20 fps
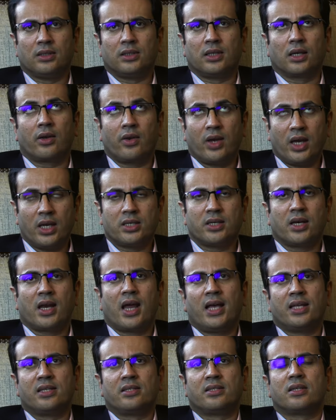uh, the creator
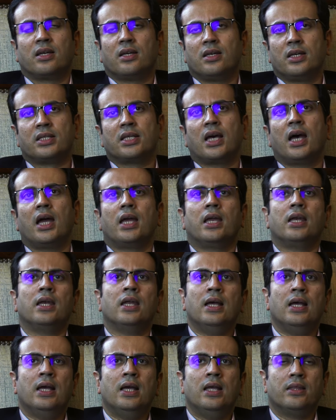has designed
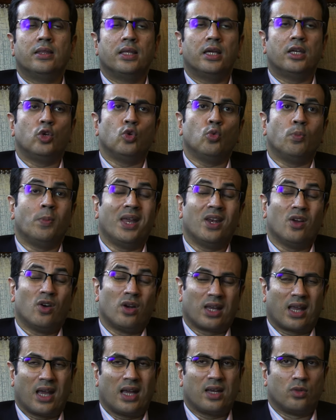then you may
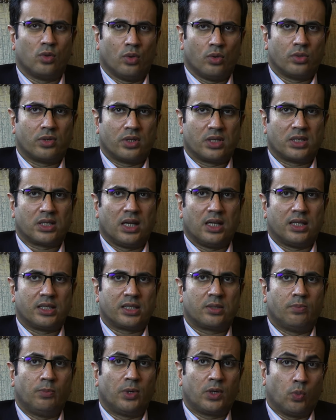not get those
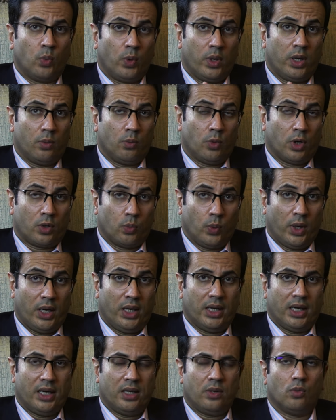results. But we, what
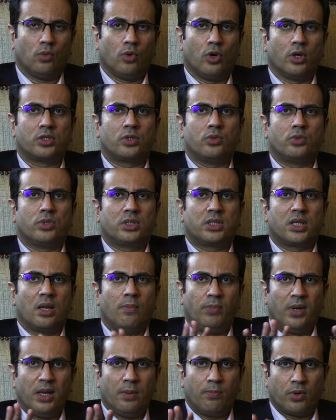we did was to
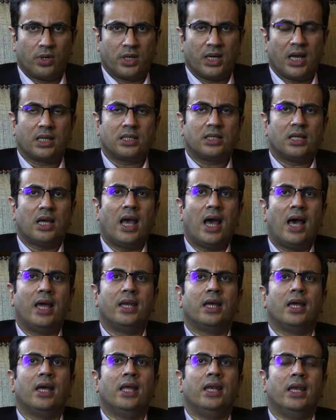simply protect
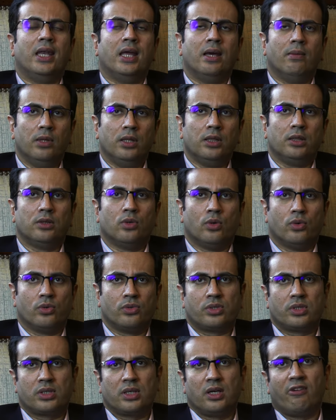and enable
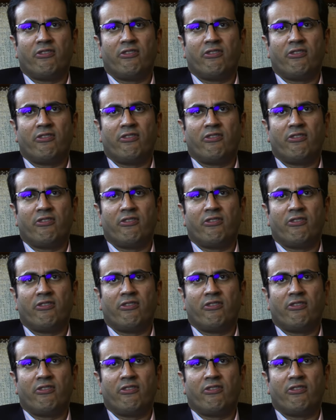those